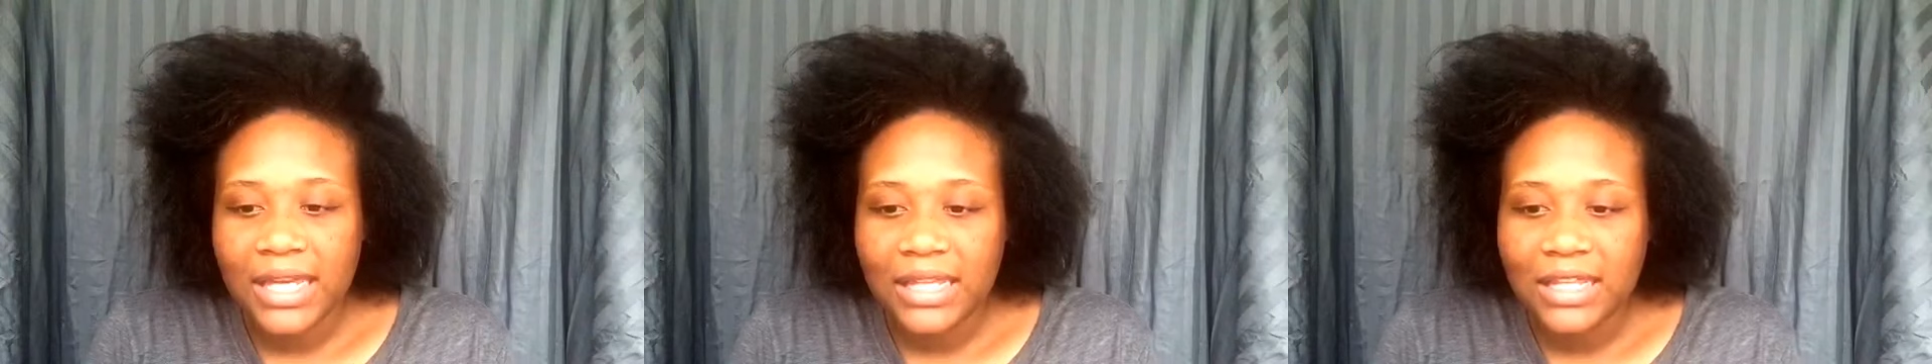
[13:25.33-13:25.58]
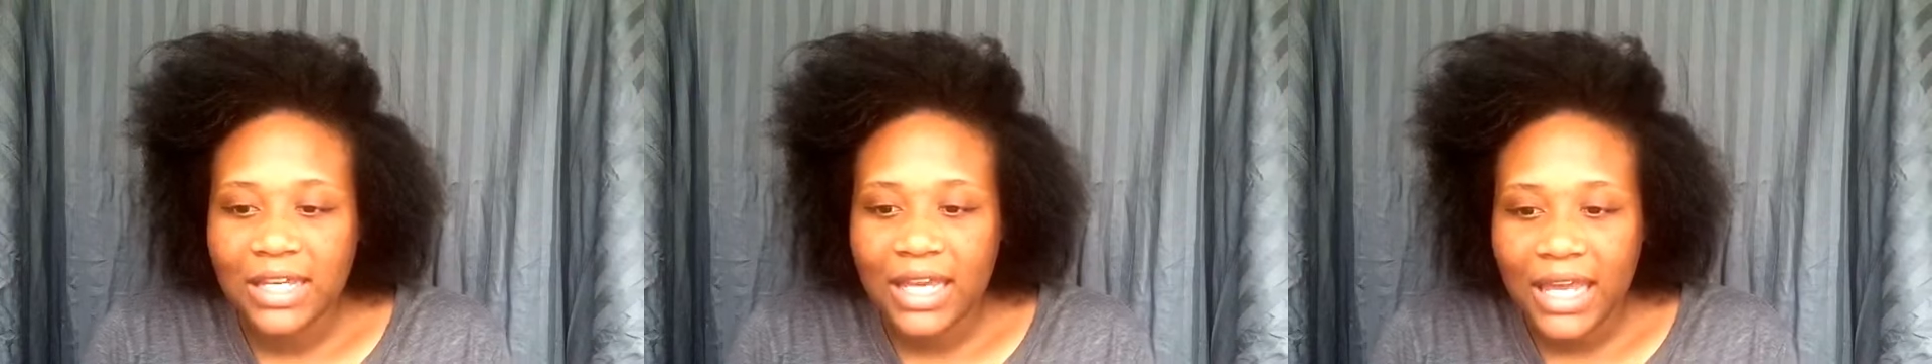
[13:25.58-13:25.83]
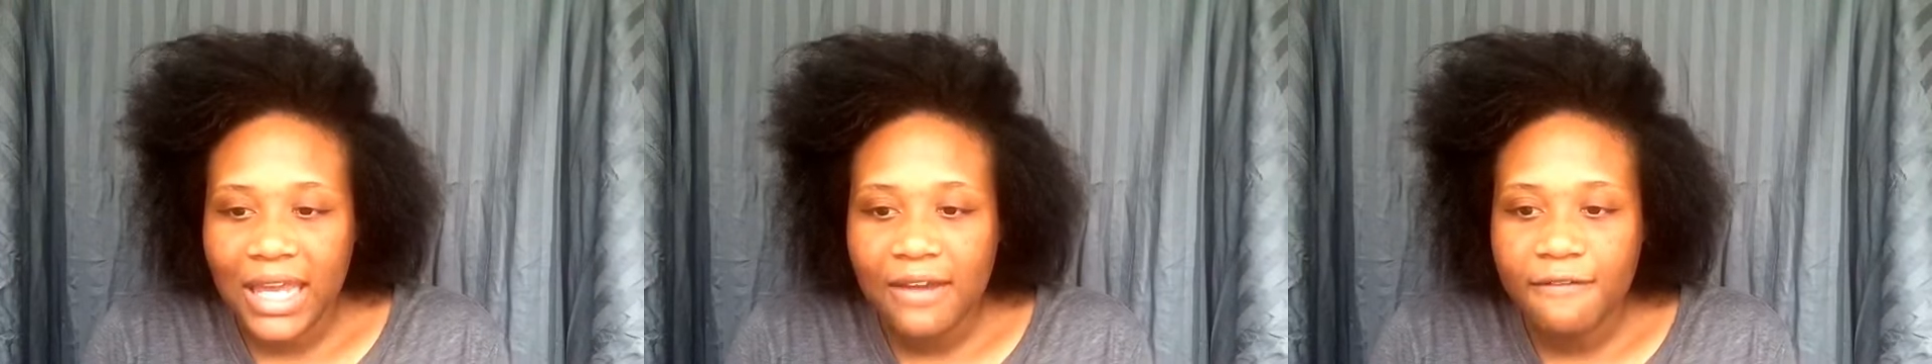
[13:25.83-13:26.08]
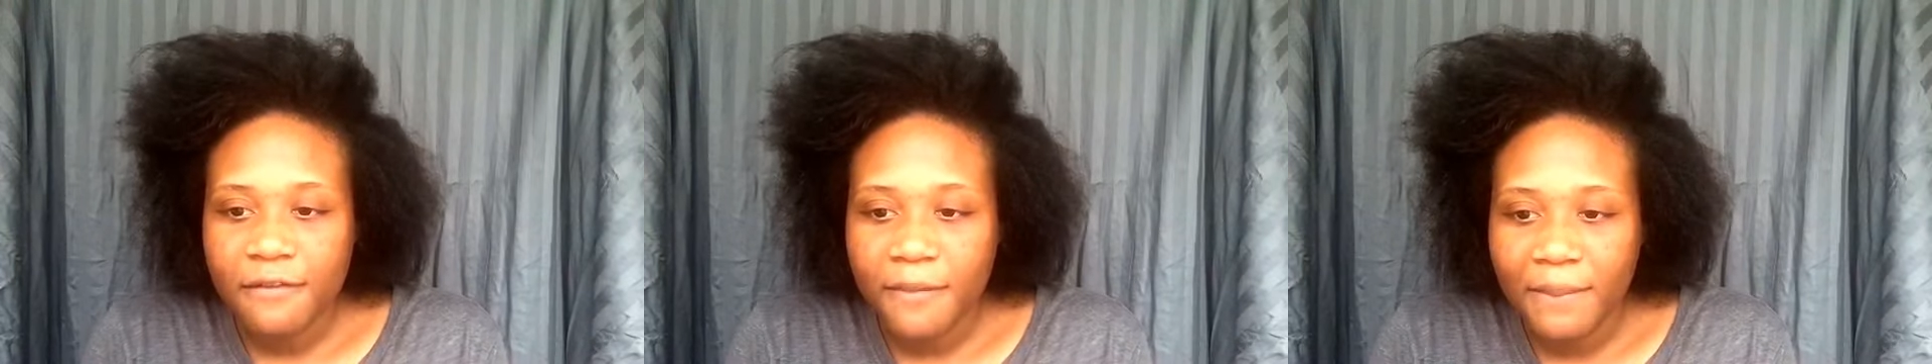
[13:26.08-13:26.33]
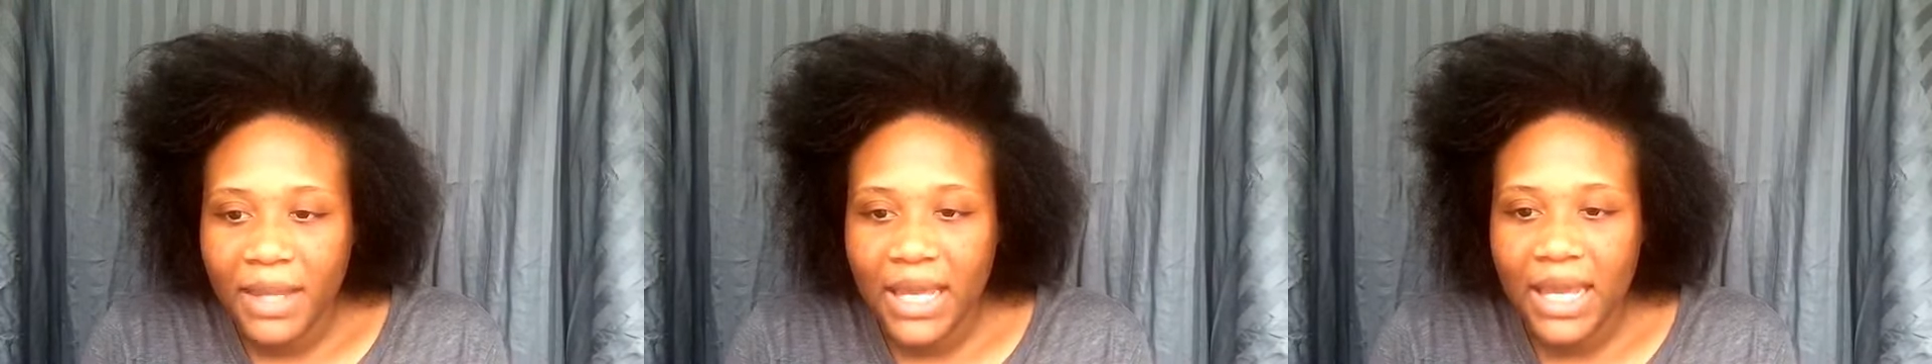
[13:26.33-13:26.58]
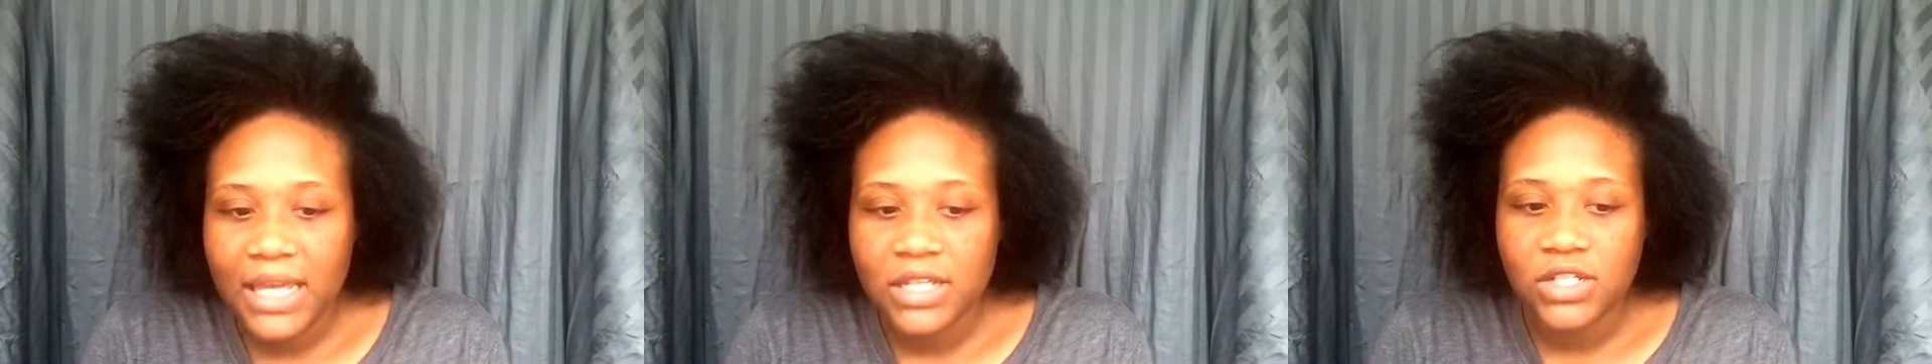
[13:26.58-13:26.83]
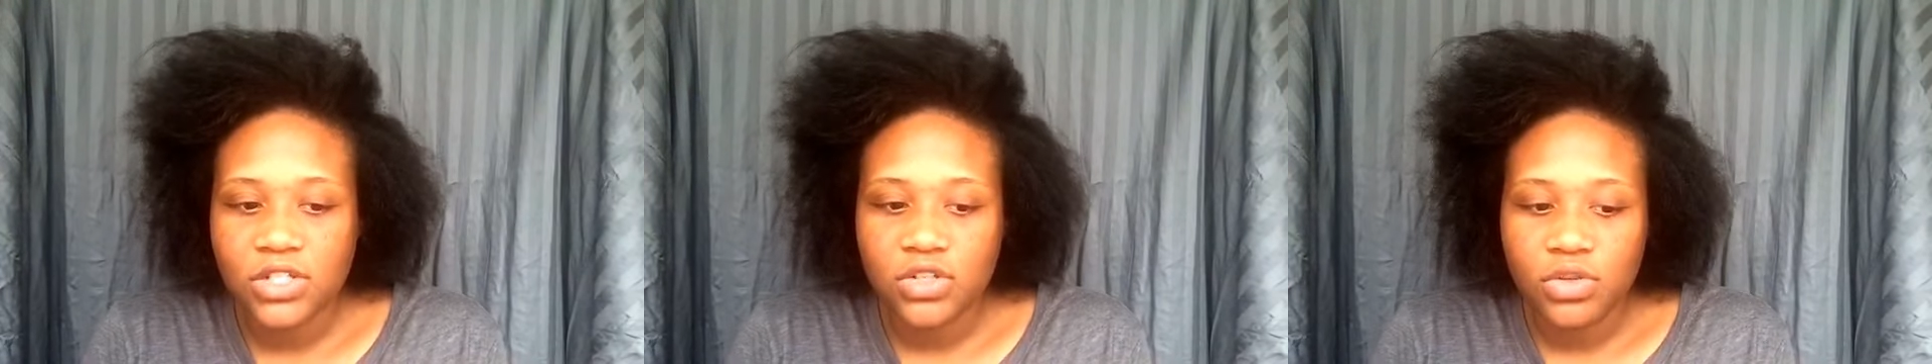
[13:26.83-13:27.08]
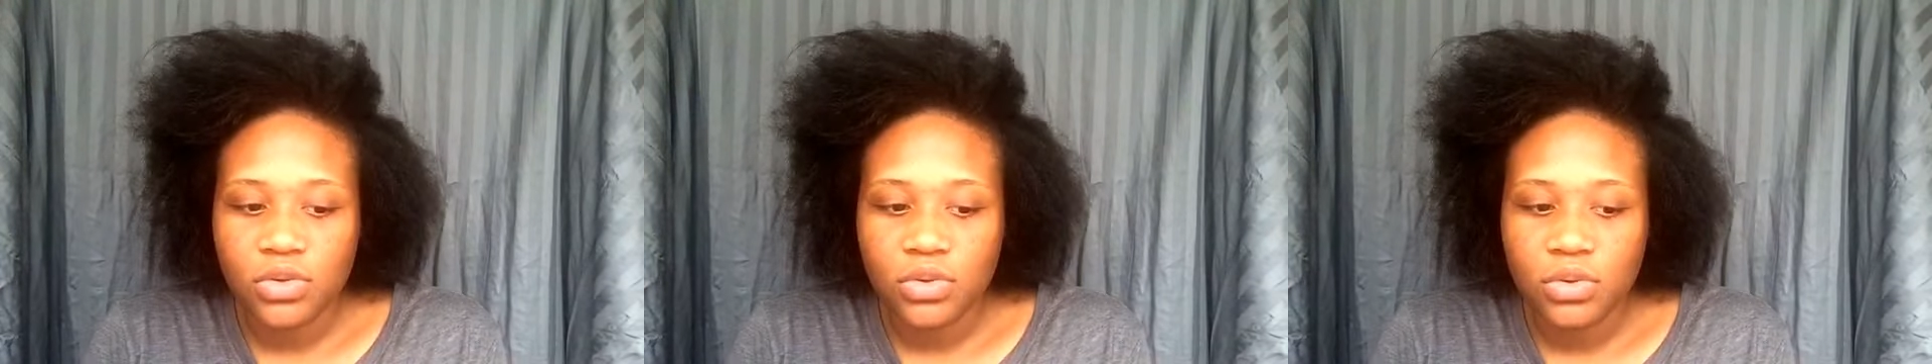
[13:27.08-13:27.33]
the key for me is
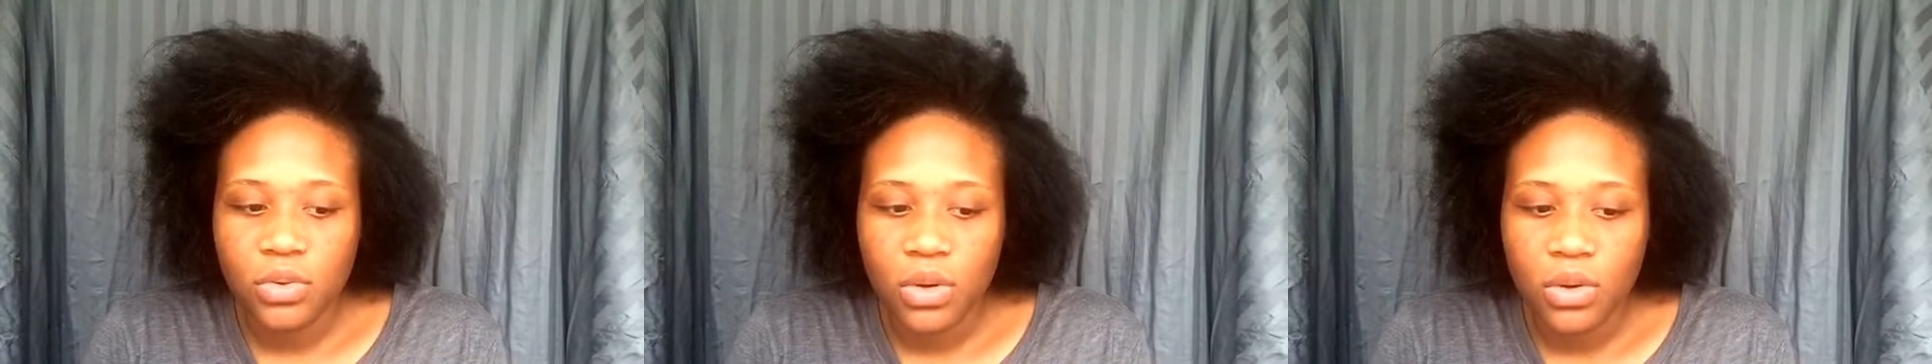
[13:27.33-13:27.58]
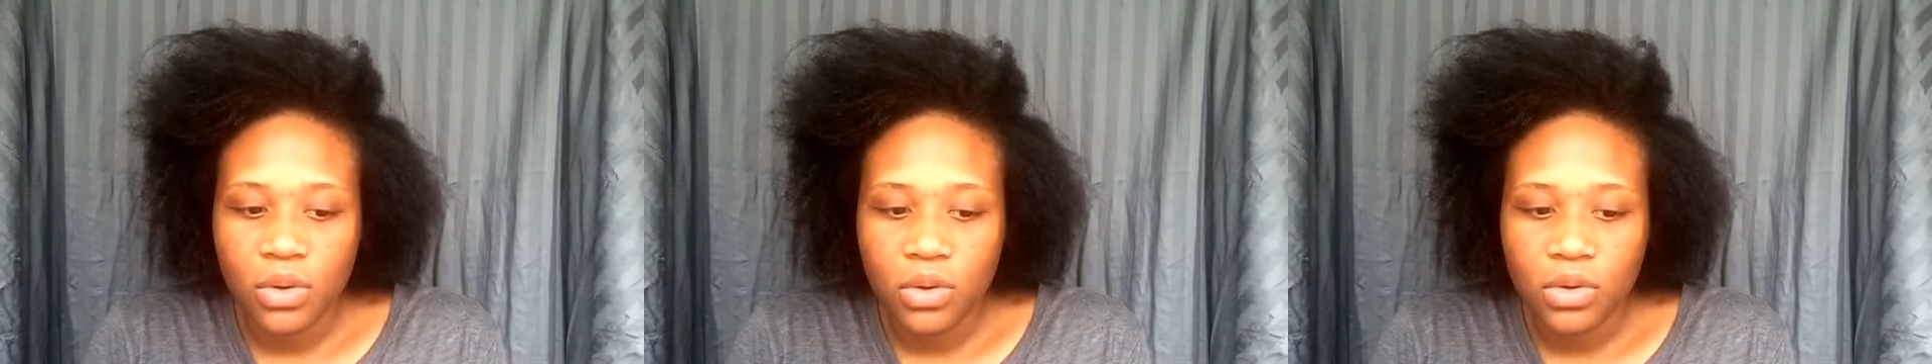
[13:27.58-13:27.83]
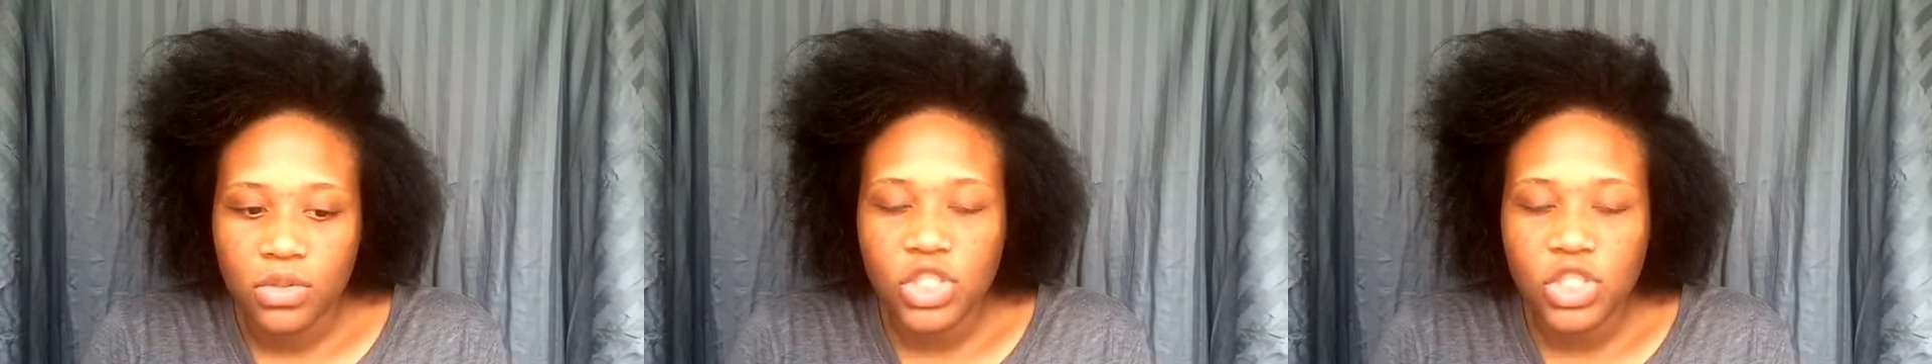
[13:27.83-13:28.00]
to